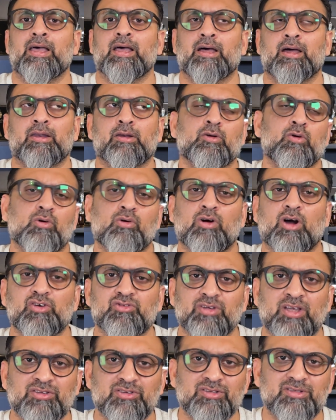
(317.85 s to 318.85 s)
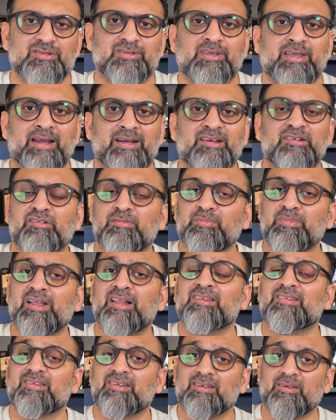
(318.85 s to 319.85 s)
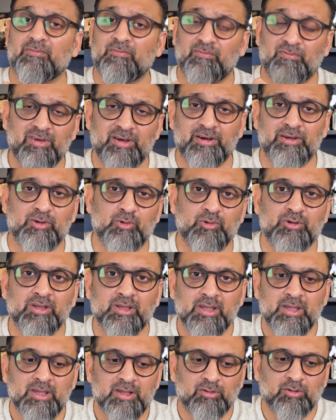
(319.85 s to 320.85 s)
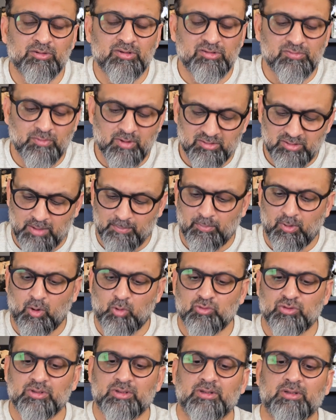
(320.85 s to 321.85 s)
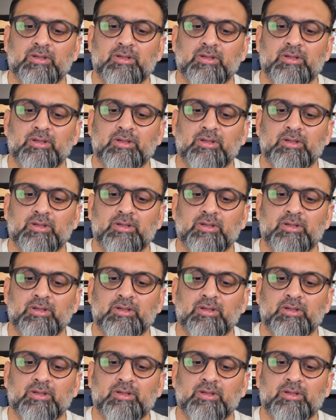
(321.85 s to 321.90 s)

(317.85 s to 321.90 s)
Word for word: uh, no harsh edges, and it smells very good. So this was about